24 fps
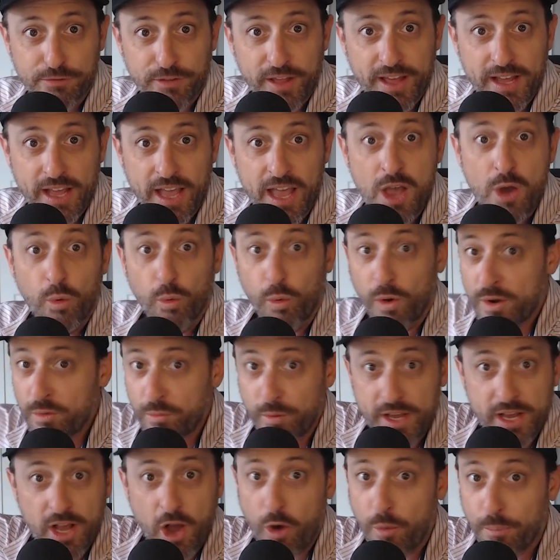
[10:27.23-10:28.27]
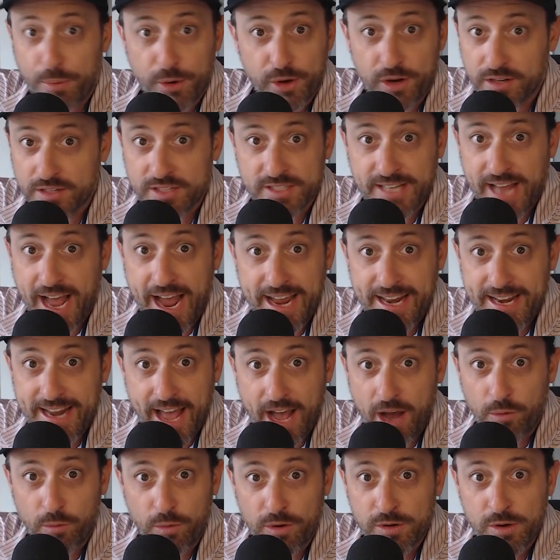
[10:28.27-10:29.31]
Like when we go put a sign
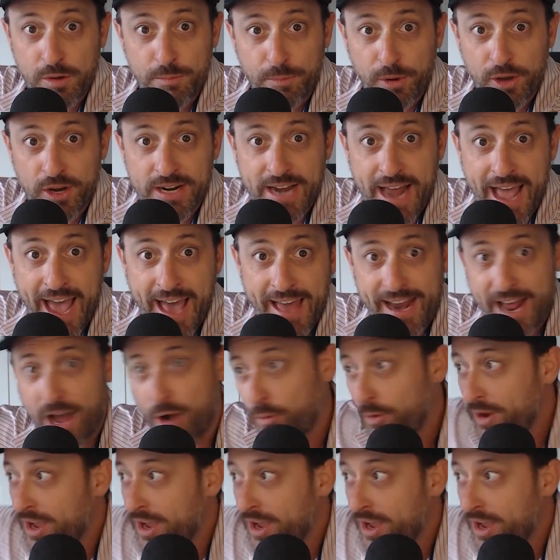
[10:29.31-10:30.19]
out, when we put an ad out,